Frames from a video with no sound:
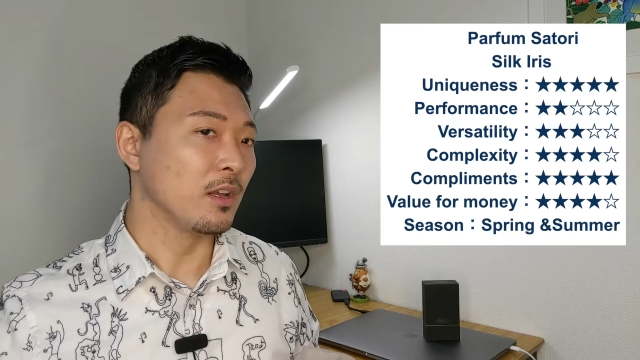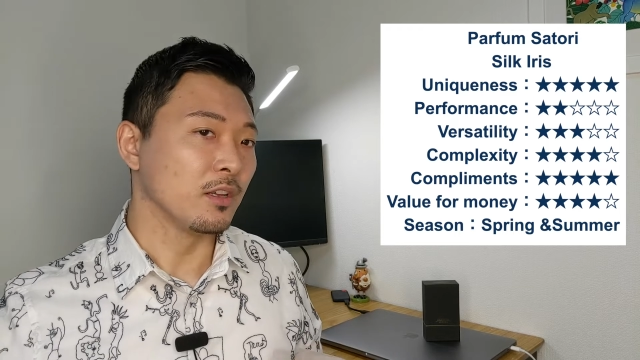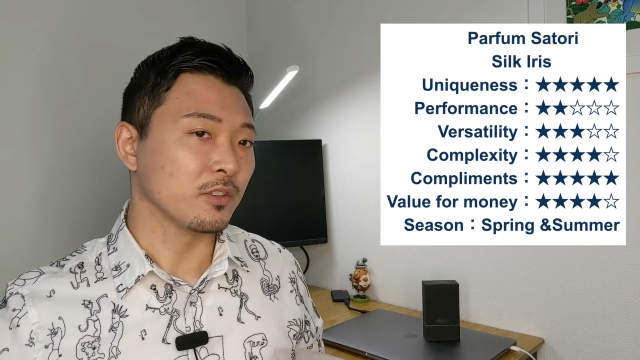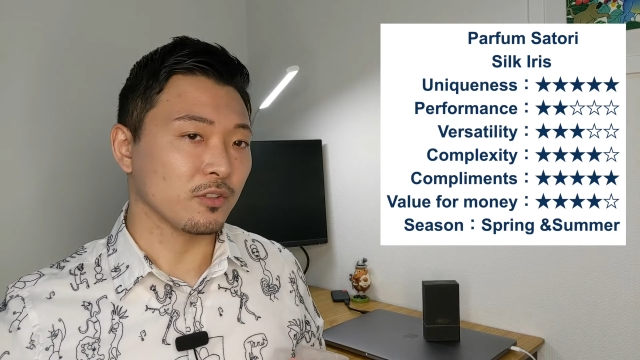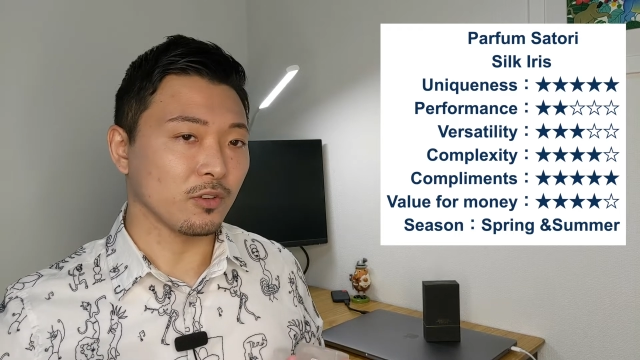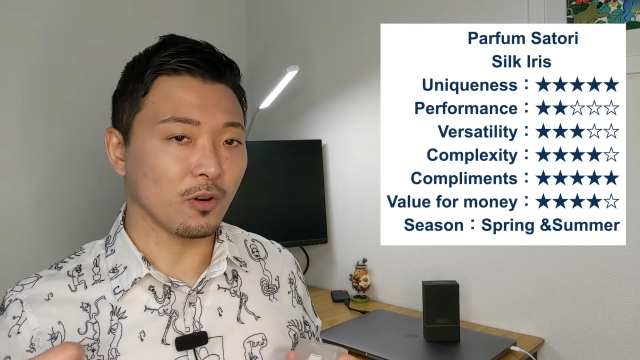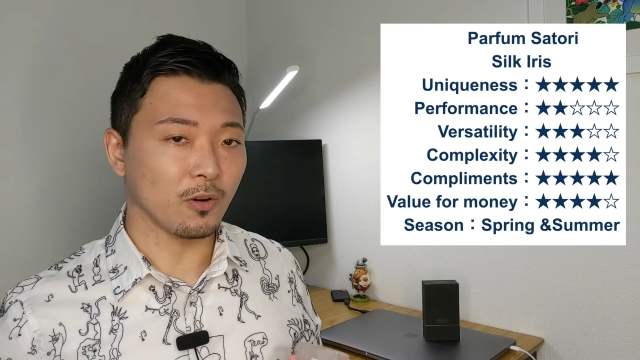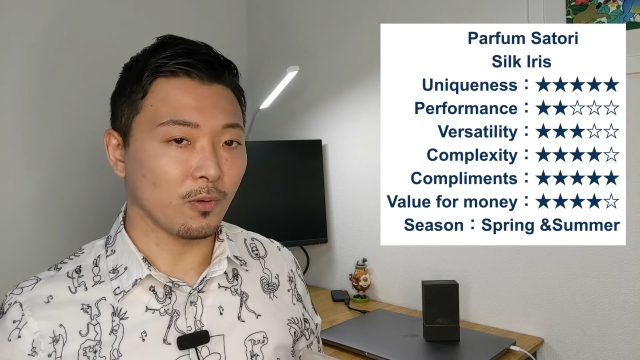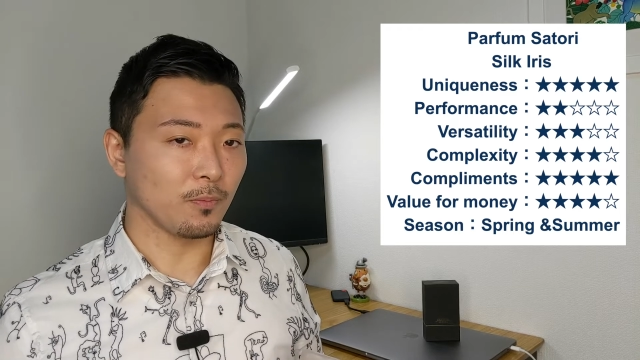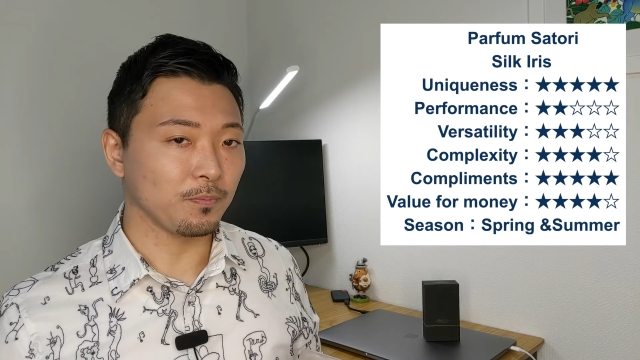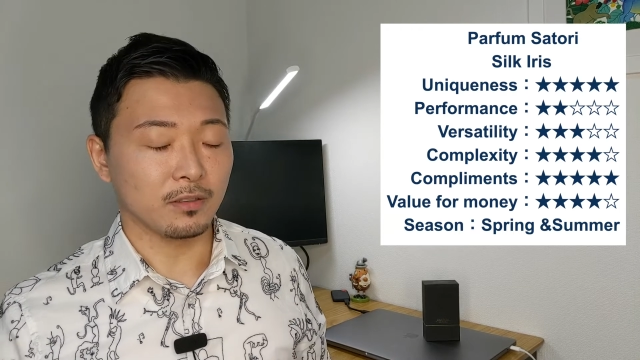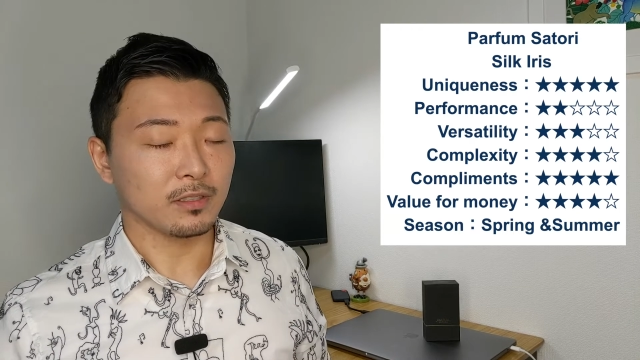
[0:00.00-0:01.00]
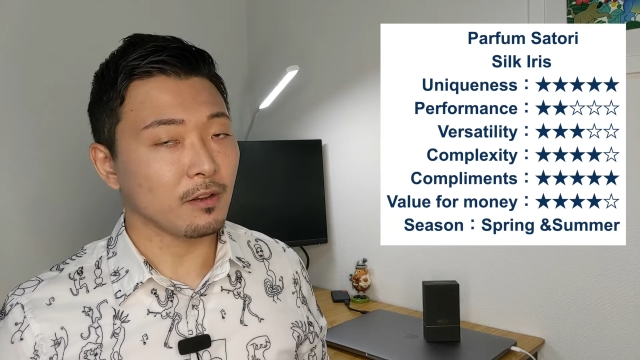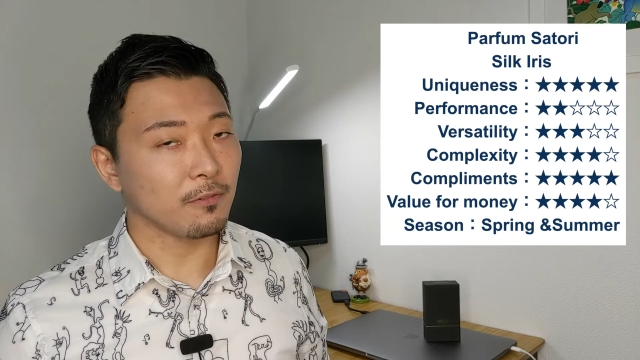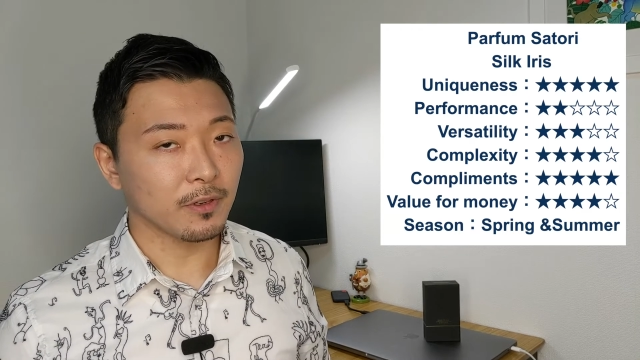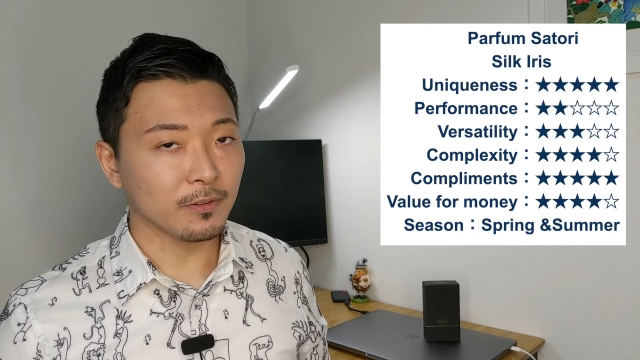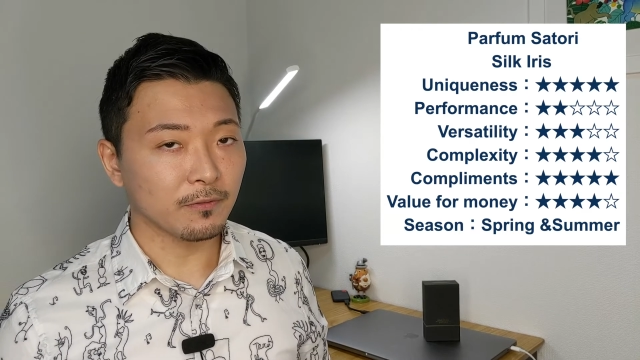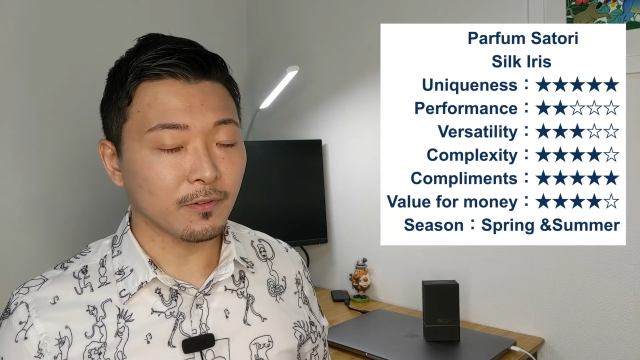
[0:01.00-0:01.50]
So a
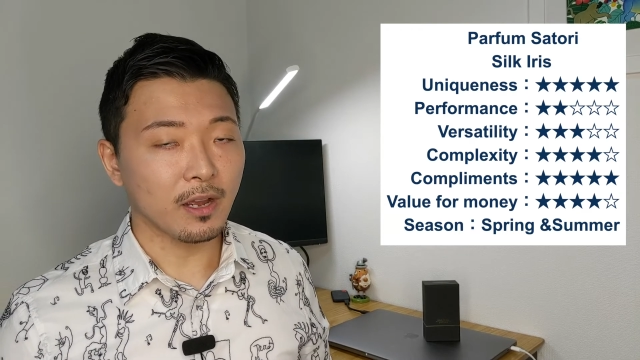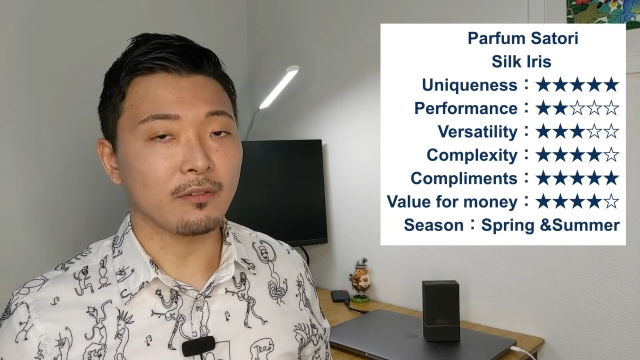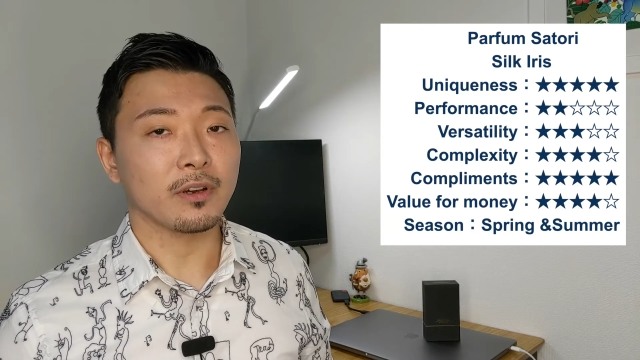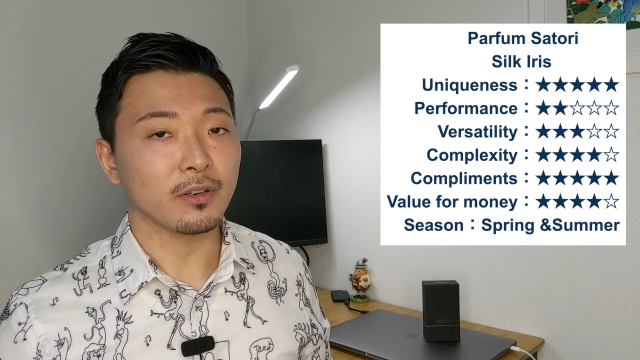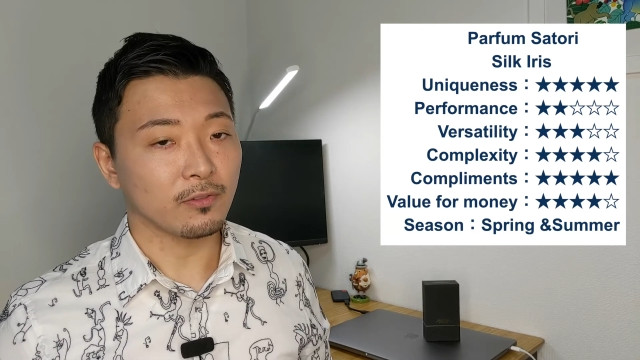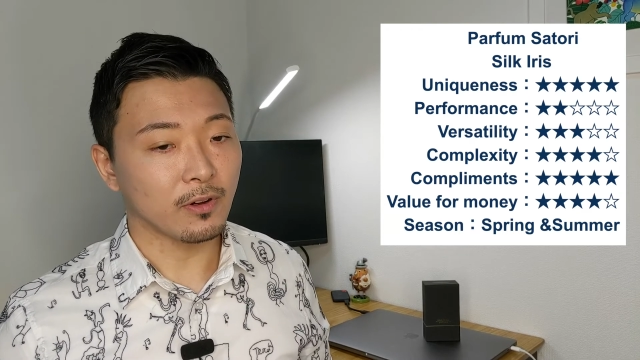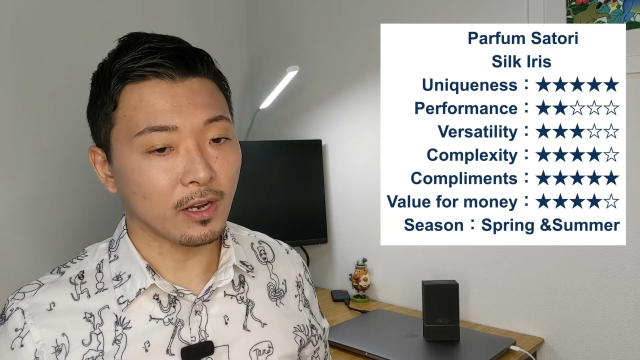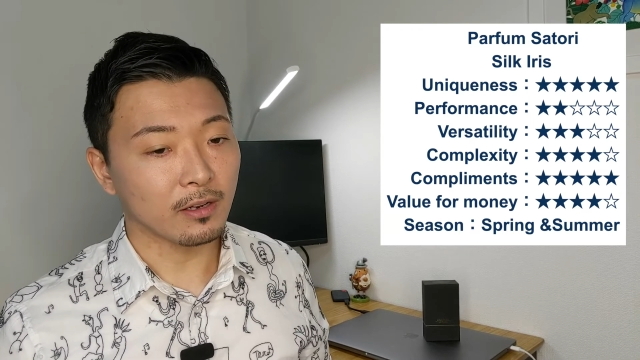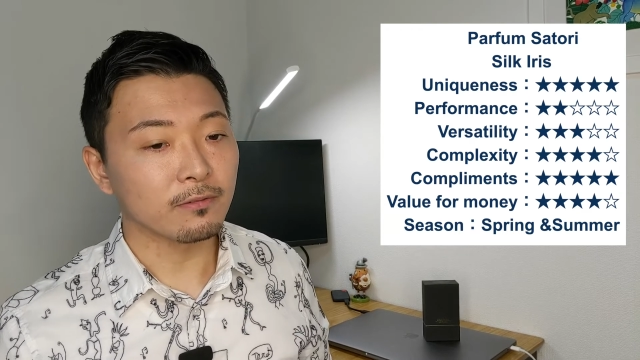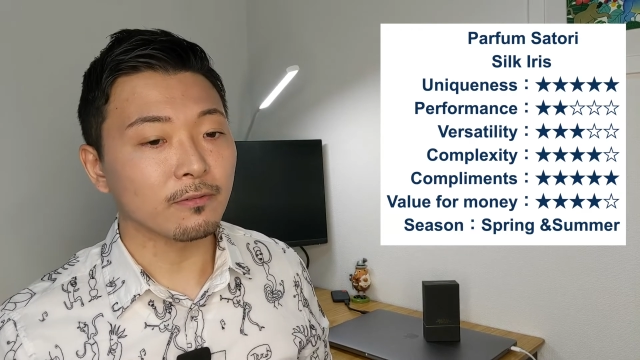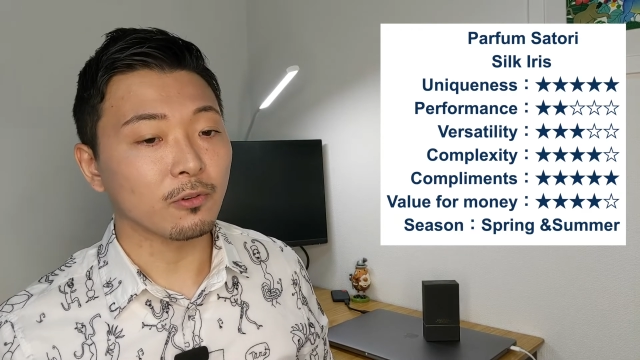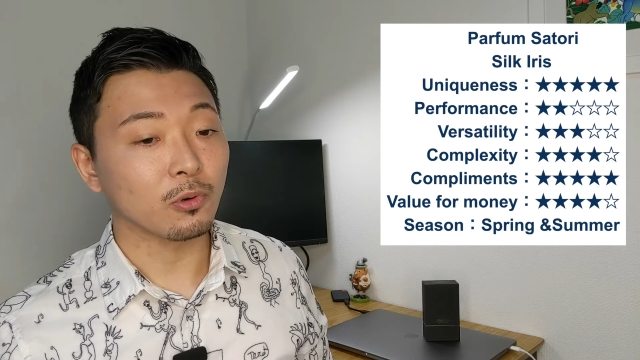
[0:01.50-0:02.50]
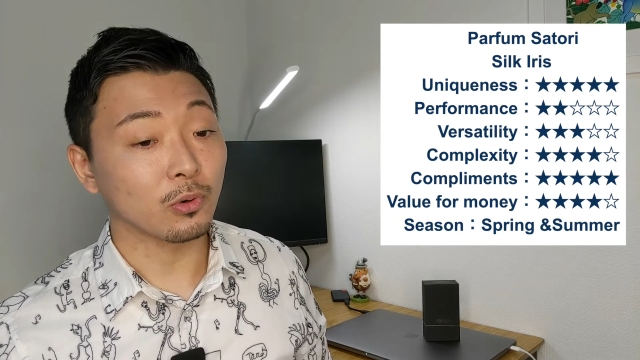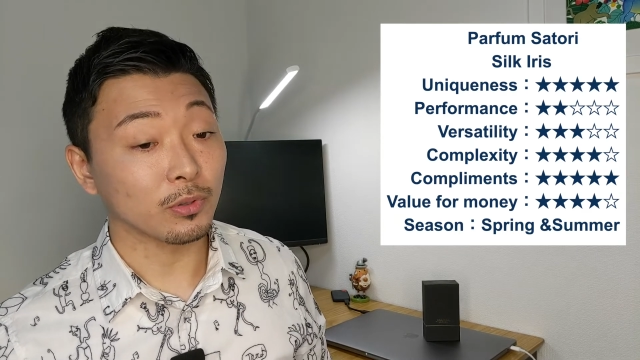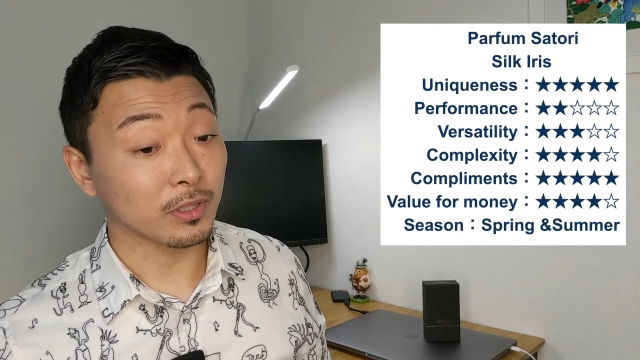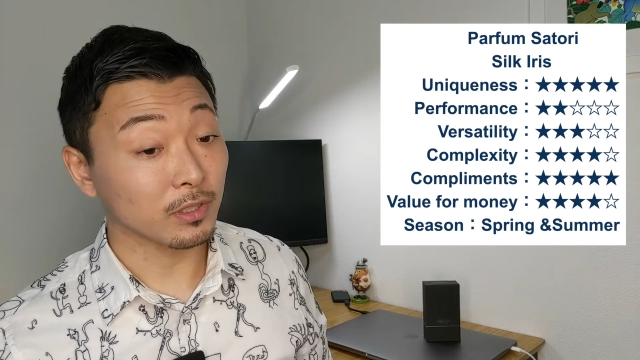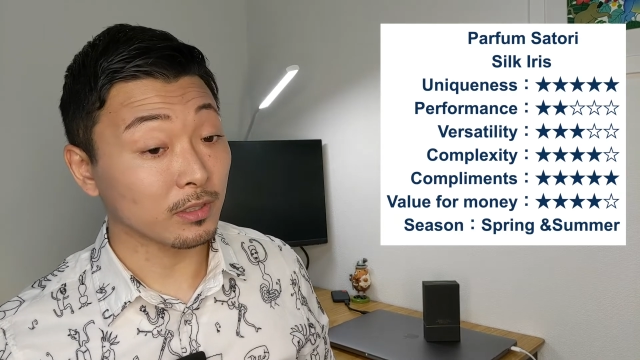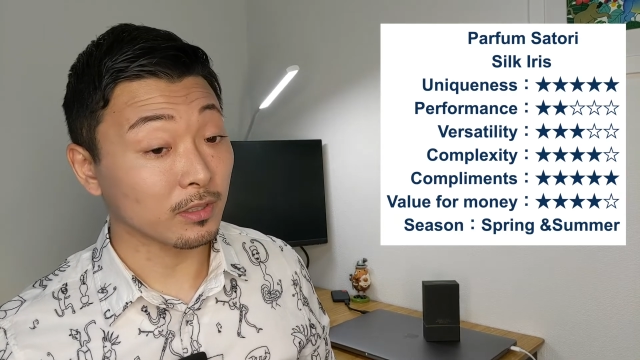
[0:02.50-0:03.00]
definite 5 out of 5 for
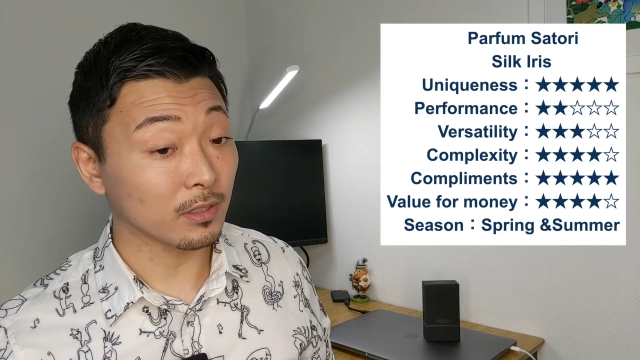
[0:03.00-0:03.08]
the